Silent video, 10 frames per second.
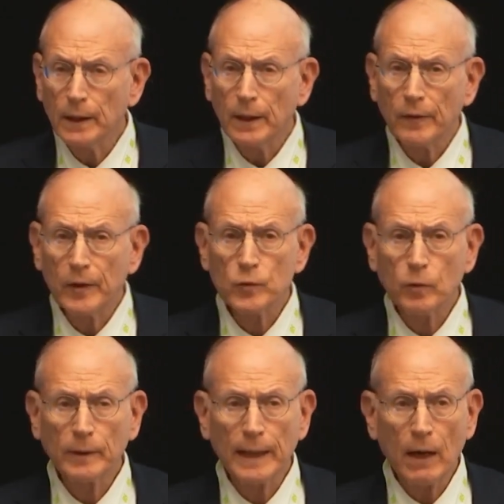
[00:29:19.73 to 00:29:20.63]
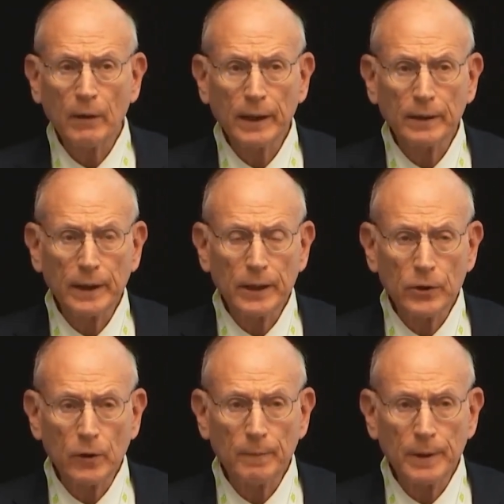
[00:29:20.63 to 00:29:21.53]
this will now get the
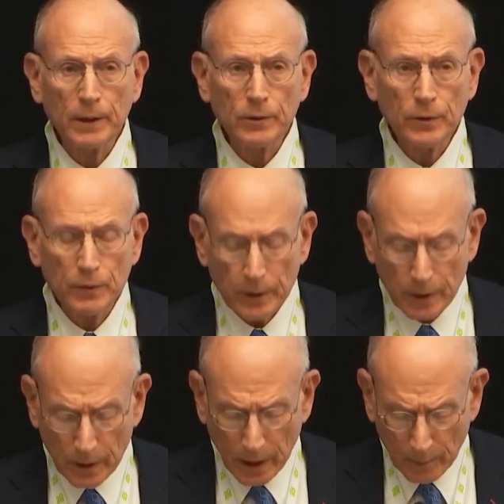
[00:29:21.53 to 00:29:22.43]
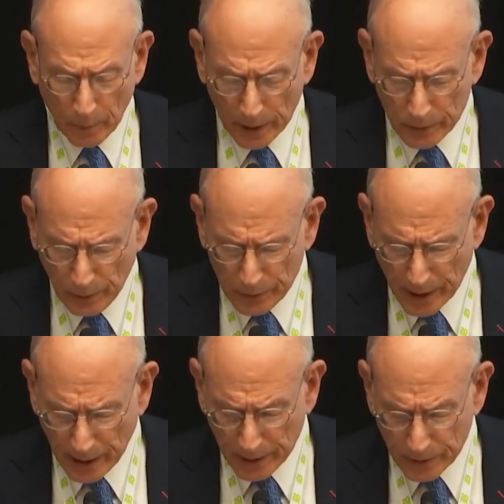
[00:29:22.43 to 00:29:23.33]
European Union and Brussels
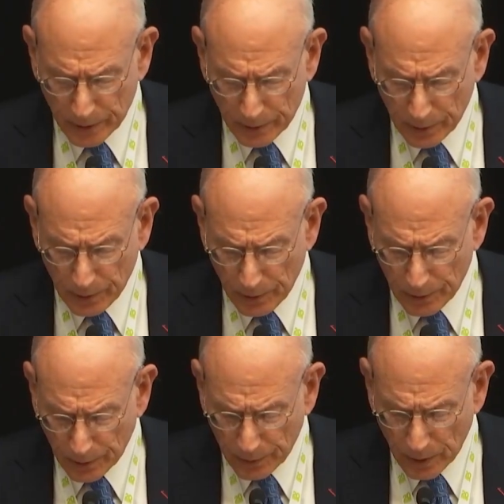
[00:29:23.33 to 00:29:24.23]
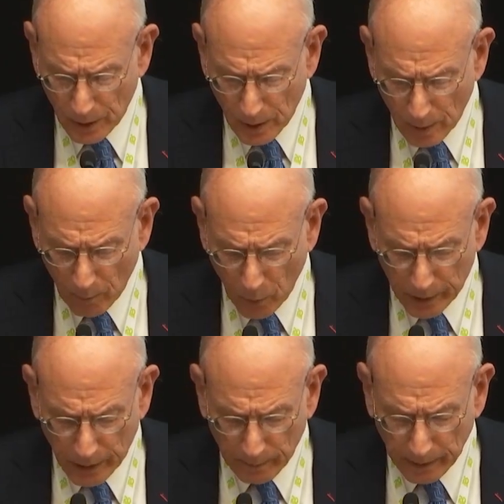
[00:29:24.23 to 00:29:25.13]
and its institutions more
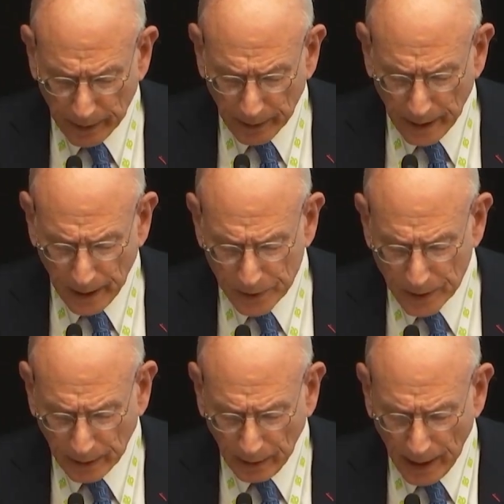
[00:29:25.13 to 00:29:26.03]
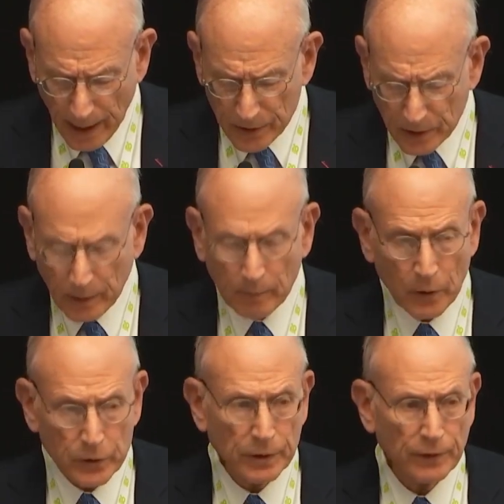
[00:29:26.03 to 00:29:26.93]
deeply engaged. And last and
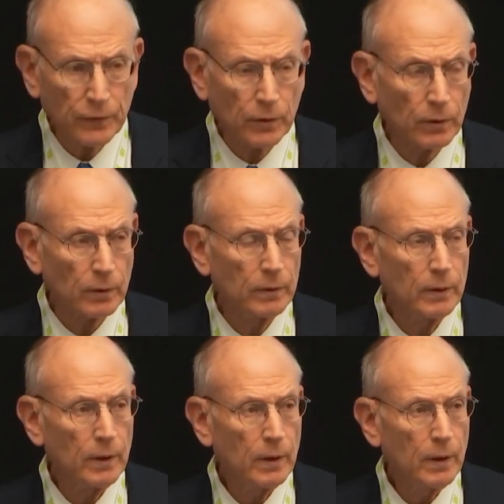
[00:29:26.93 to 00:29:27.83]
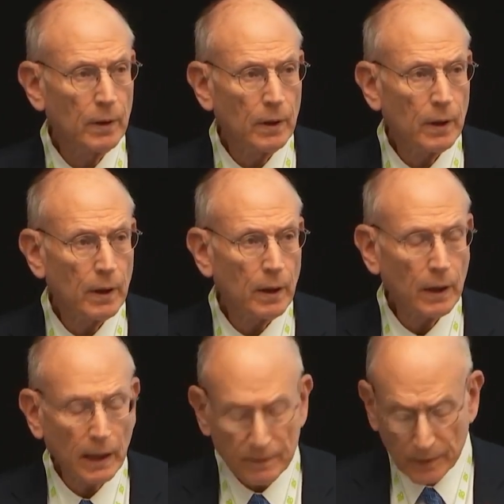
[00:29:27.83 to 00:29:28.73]
most difficult,
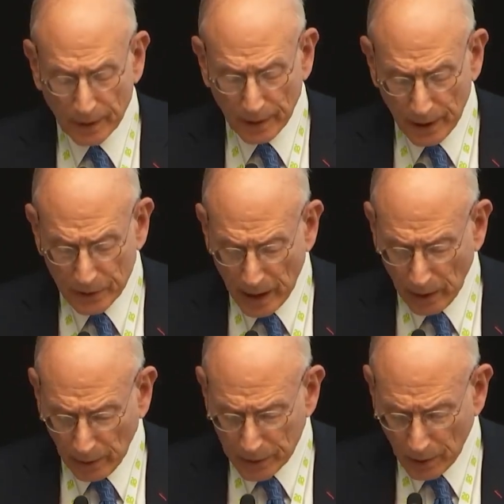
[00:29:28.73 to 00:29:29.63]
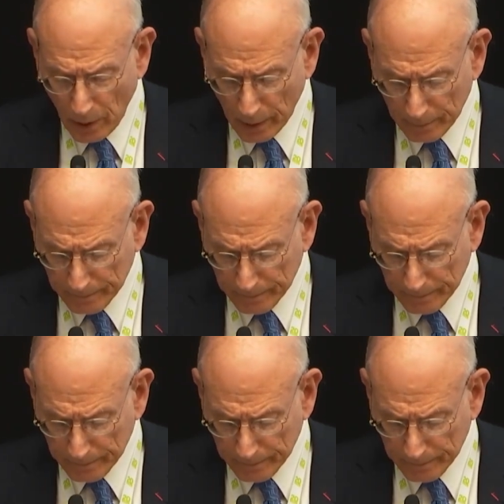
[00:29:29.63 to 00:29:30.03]
11th, is heirless art,